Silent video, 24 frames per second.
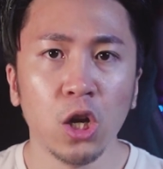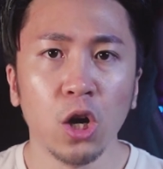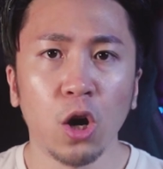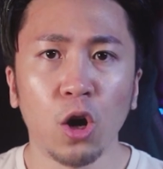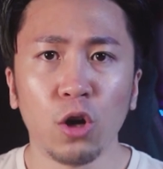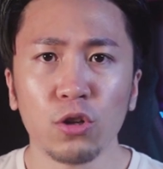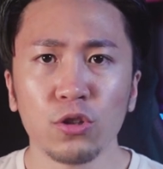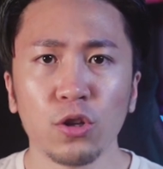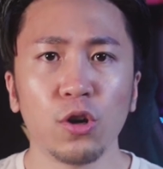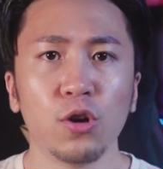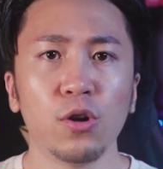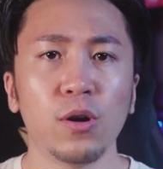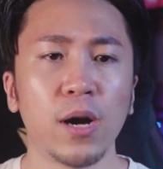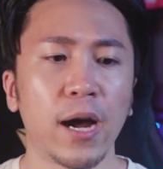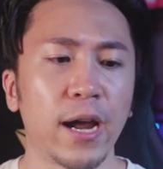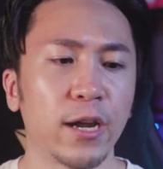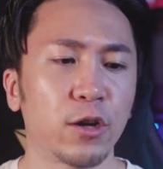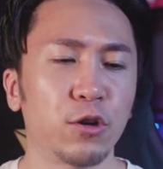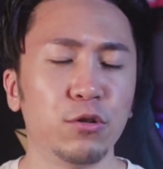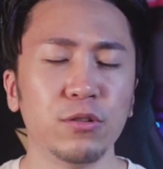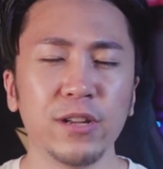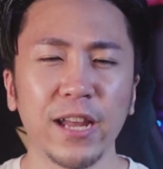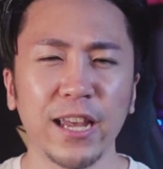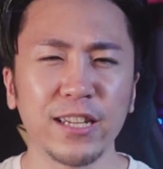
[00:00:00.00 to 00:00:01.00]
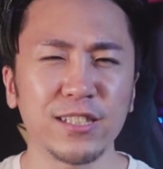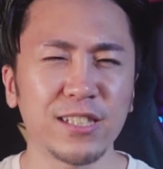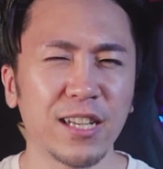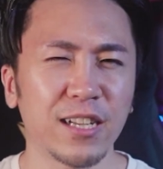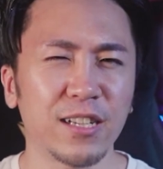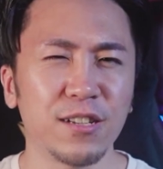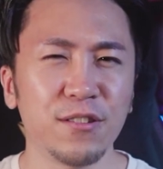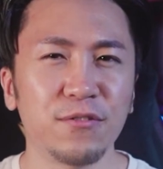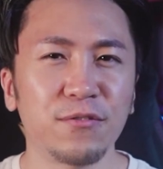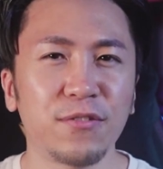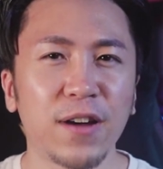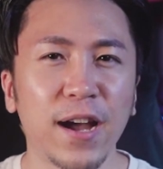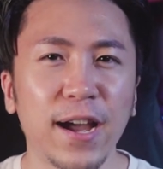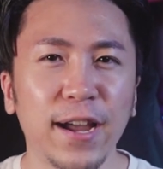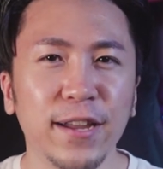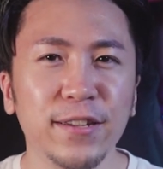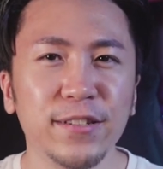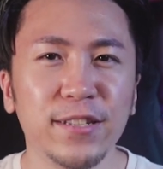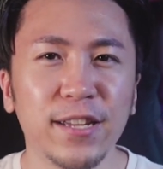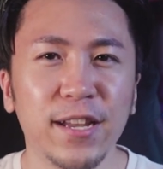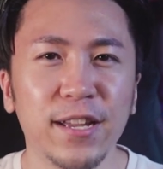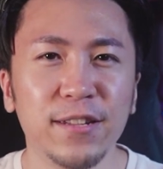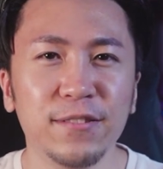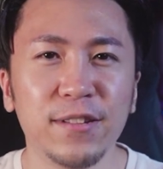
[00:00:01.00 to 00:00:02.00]
Although I couldn't exactly
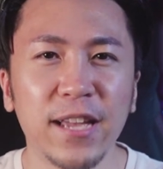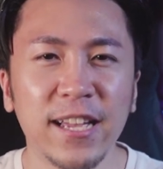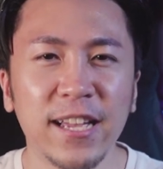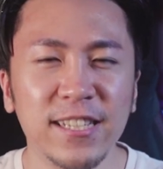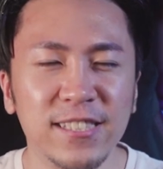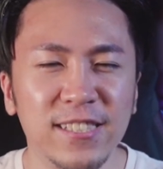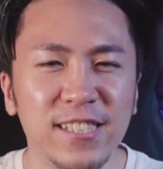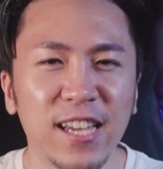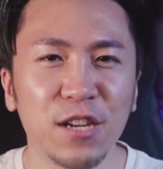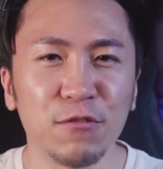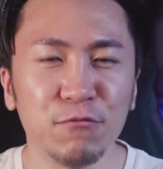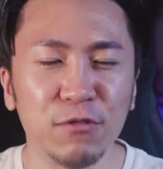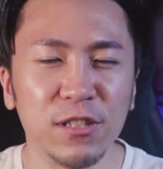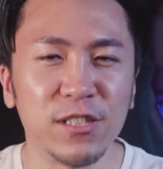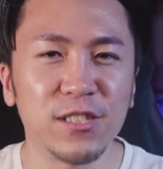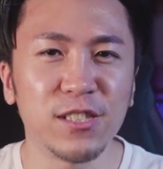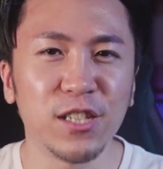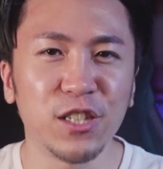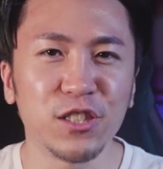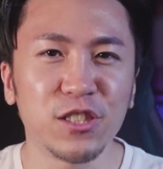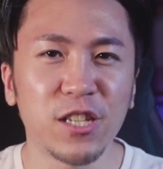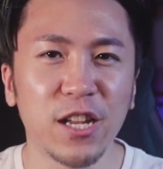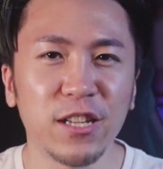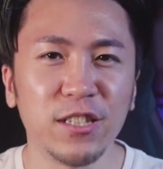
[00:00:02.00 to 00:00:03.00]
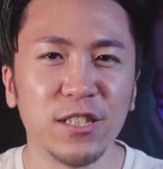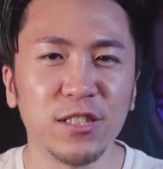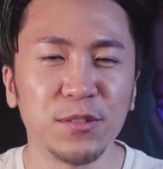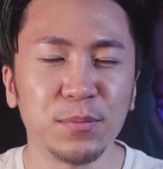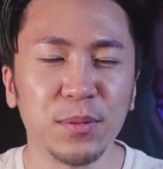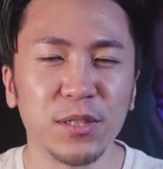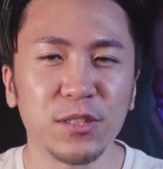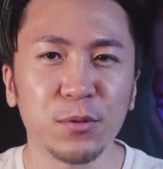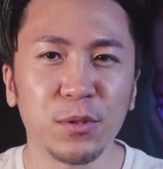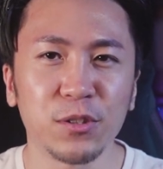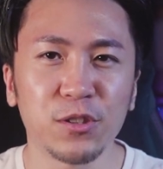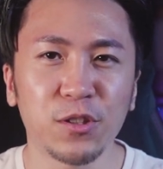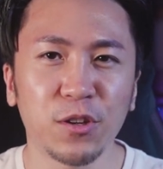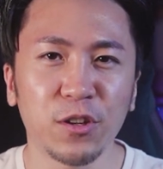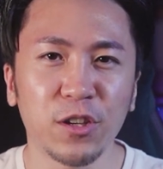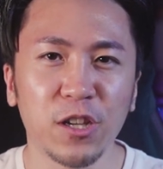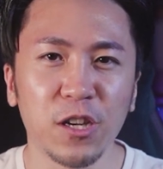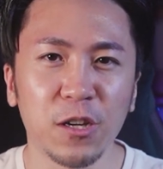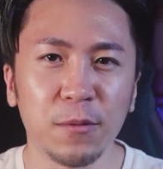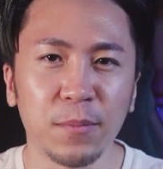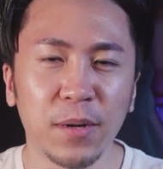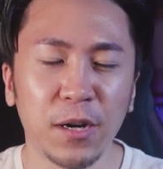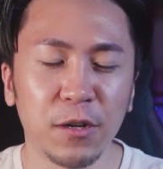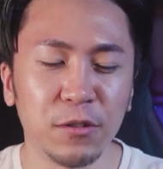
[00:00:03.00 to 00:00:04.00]
find that exact research that this person was
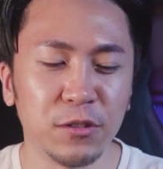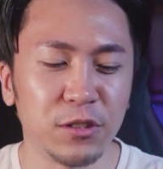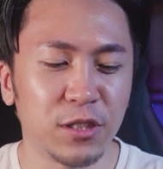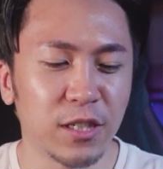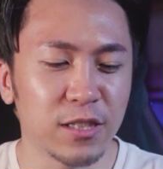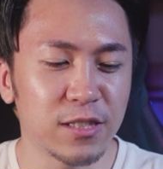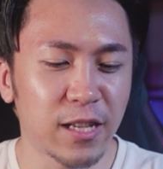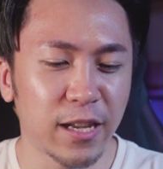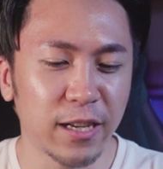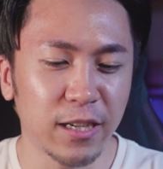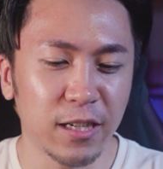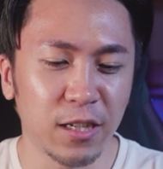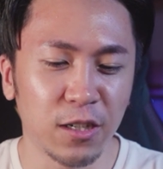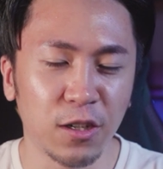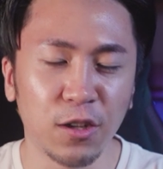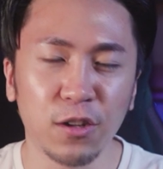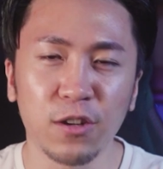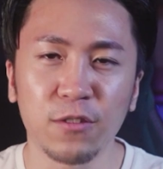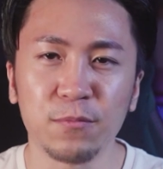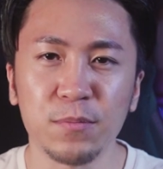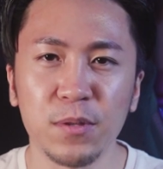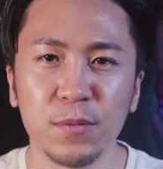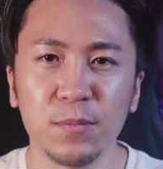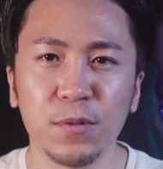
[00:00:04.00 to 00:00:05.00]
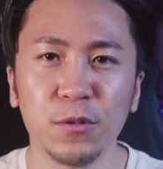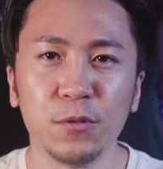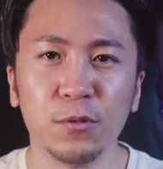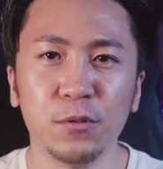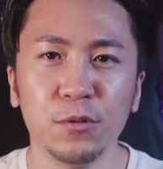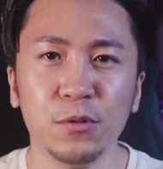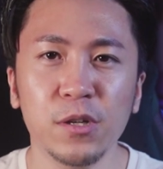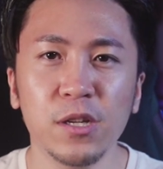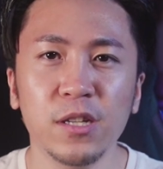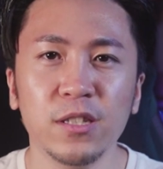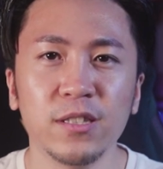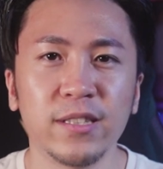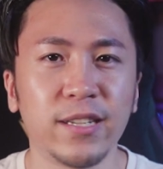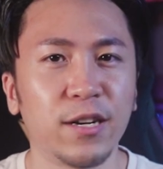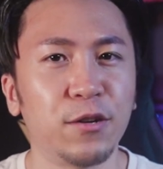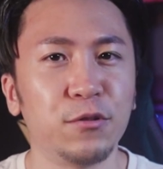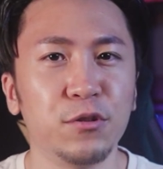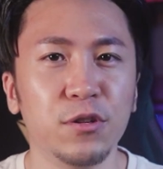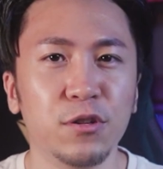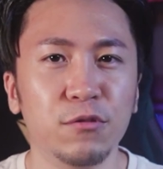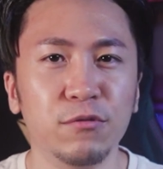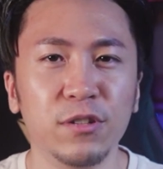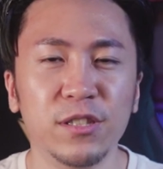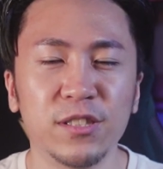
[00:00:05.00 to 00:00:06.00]
talking about, just like a lot of people who tell
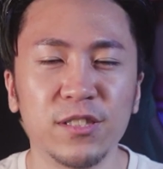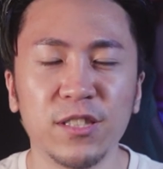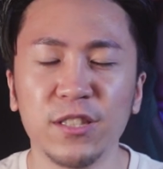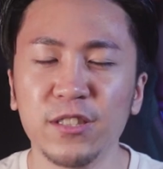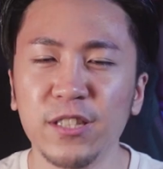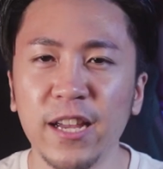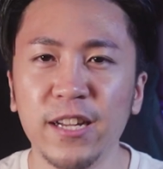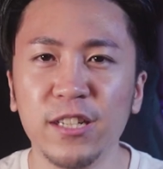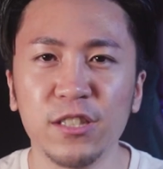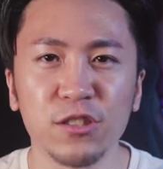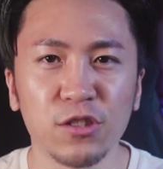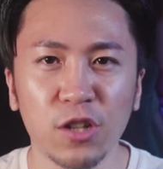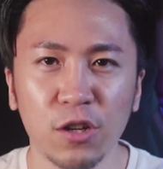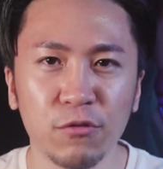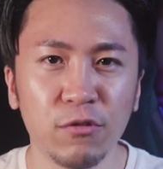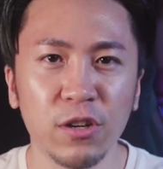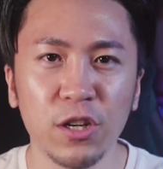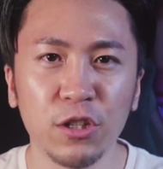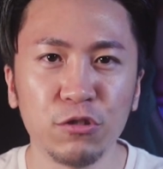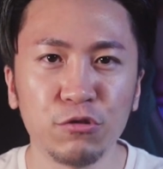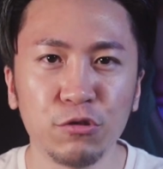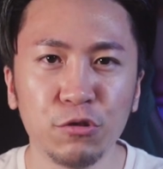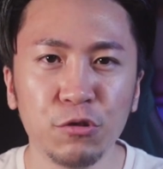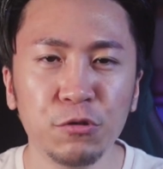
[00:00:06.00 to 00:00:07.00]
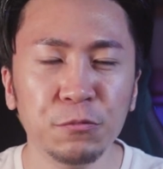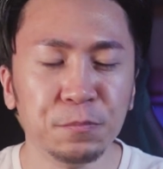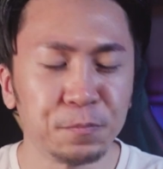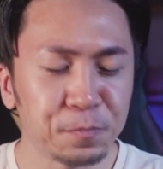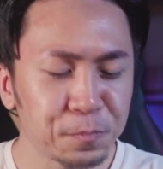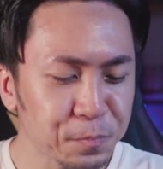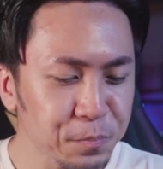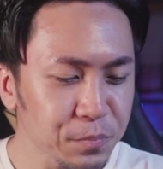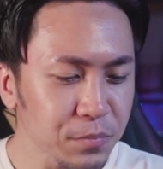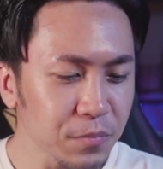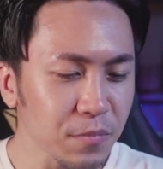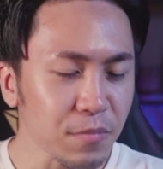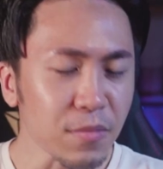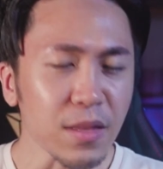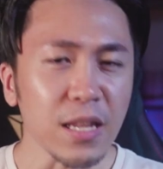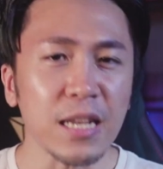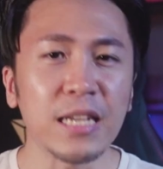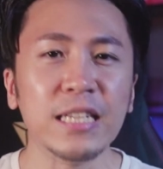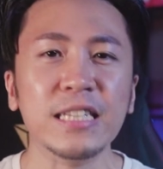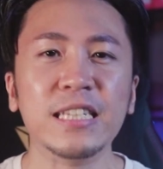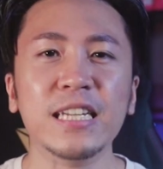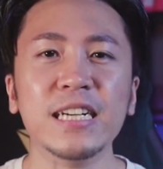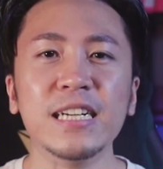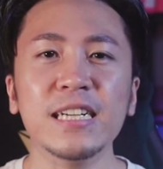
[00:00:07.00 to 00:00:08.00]
you research and it's not really true.
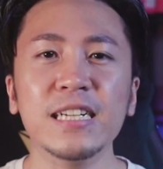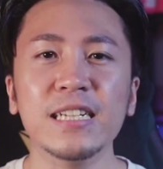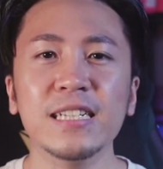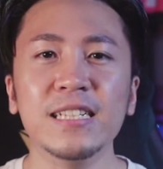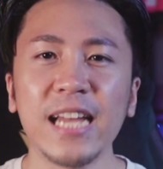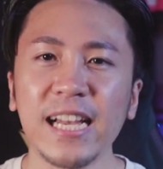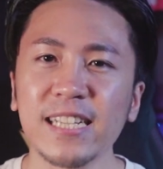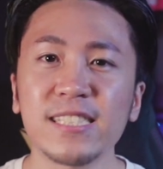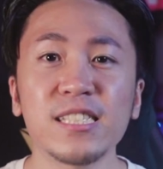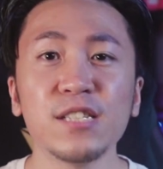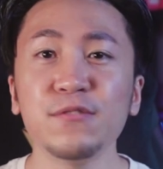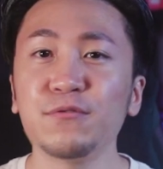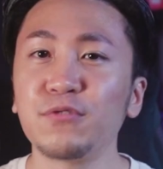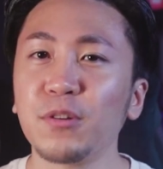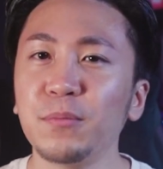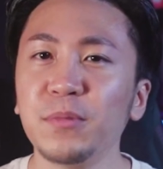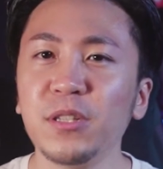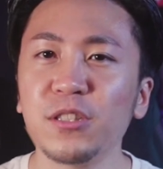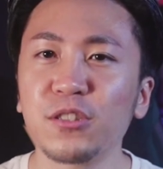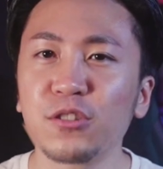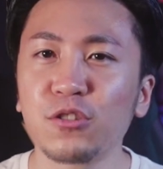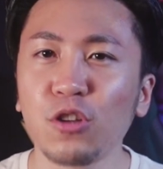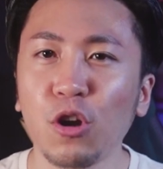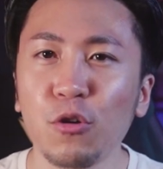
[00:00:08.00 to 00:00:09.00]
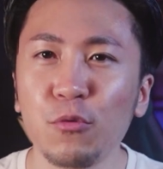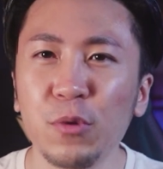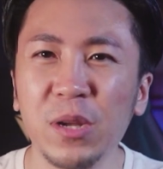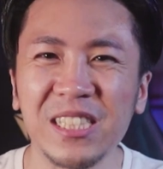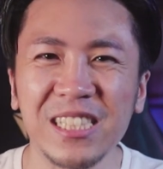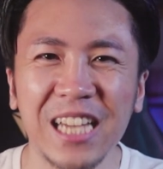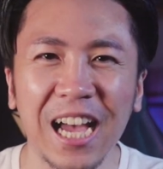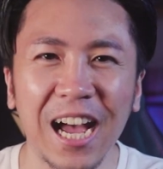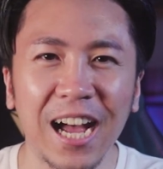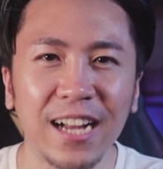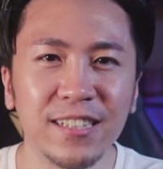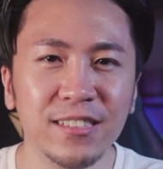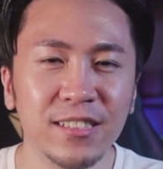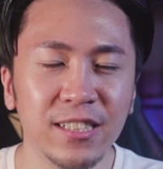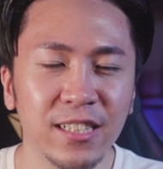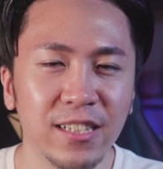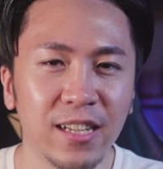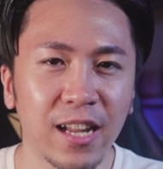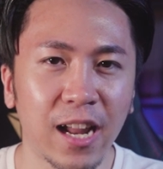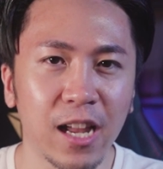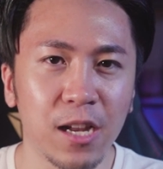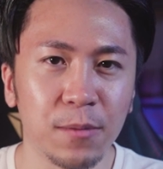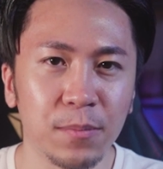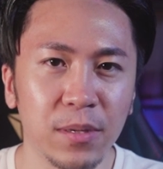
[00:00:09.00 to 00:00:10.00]
The lesson from this story is
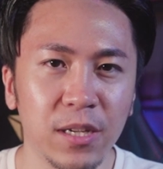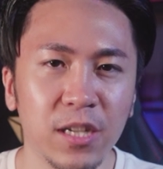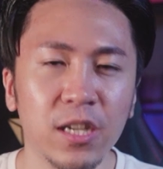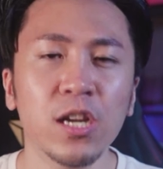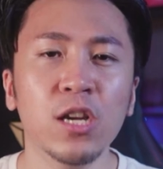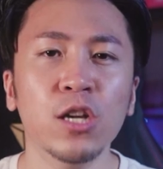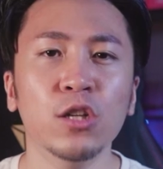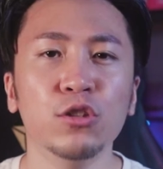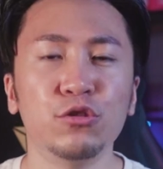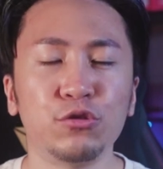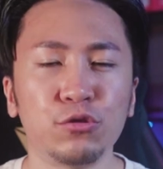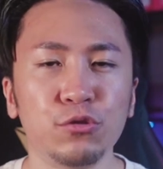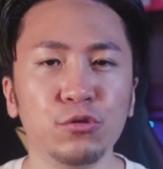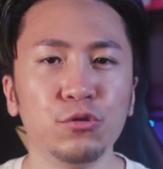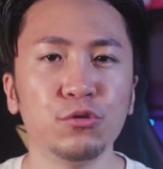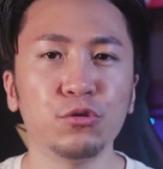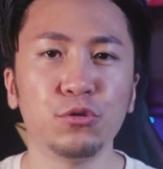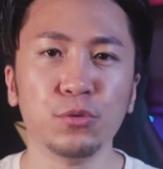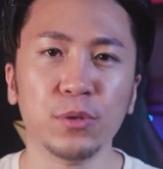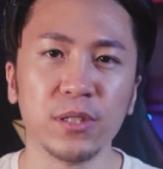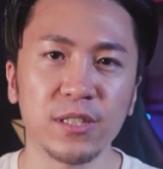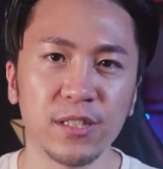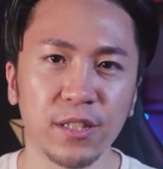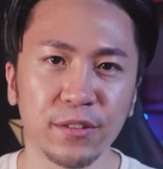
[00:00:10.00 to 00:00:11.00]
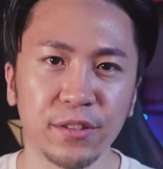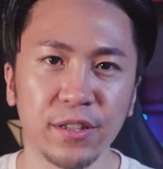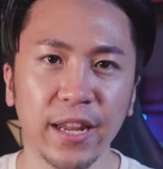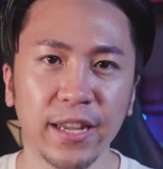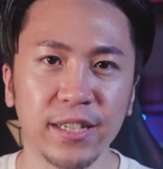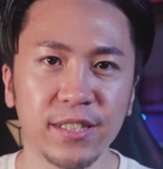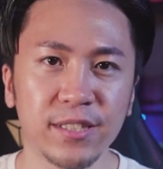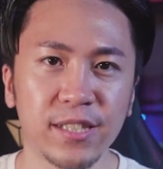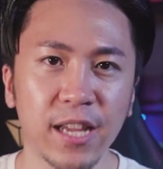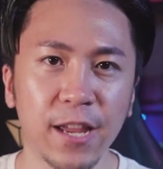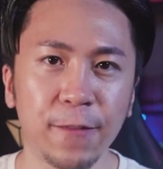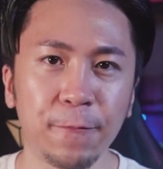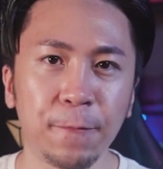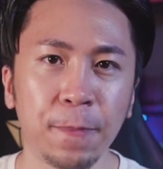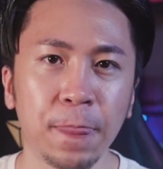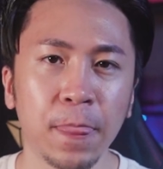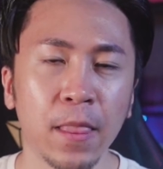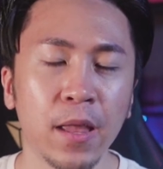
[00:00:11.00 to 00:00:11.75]
undeniably true to a certain extent.